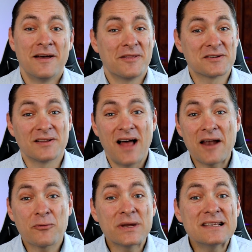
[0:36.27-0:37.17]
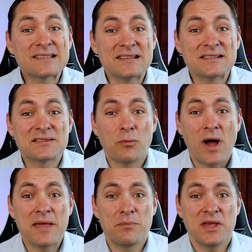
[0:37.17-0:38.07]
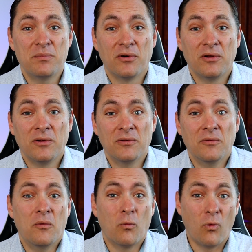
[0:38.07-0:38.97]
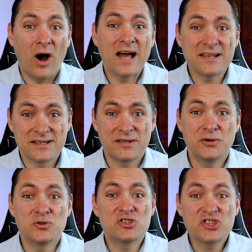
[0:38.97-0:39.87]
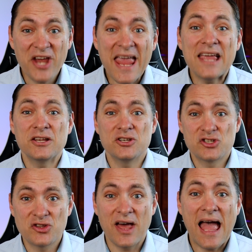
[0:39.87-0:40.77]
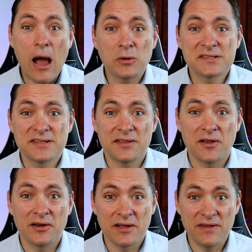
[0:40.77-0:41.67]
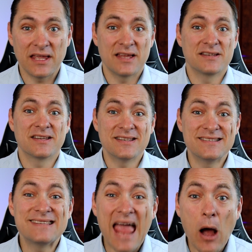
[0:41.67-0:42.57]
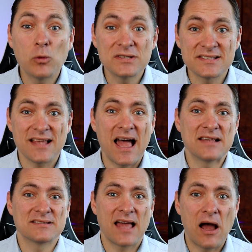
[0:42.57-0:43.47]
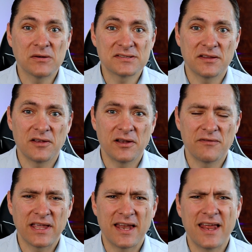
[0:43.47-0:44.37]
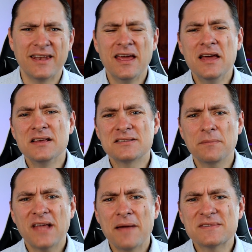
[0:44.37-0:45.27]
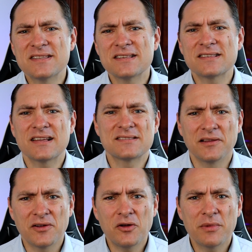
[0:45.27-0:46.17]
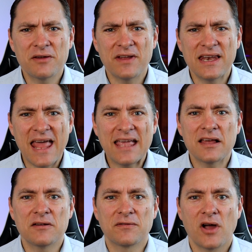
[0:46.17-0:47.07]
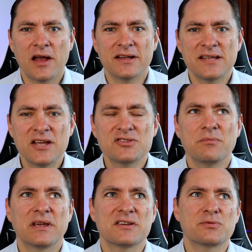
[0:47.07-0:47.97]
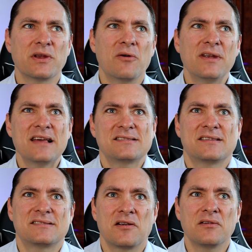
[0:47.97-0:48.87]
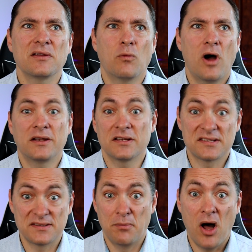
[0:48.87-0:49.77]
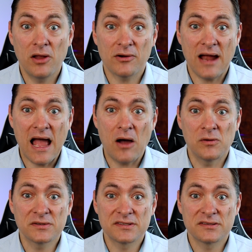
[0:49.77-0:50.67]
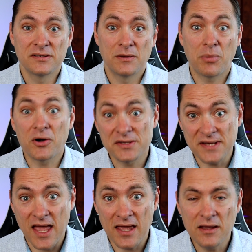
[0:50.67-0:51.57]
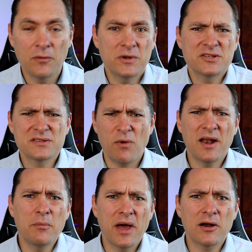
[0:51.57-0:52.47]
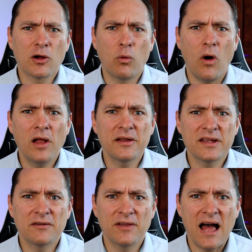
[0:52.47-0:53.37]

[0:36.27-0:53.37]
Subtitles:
There's a lot of reasons why people want to change the house that they're living in, to downsize the house that they're living in. And sometimes this gets a little bit of a negative connotation because we don't necessarily want a smaller house per se. We just want a better quality of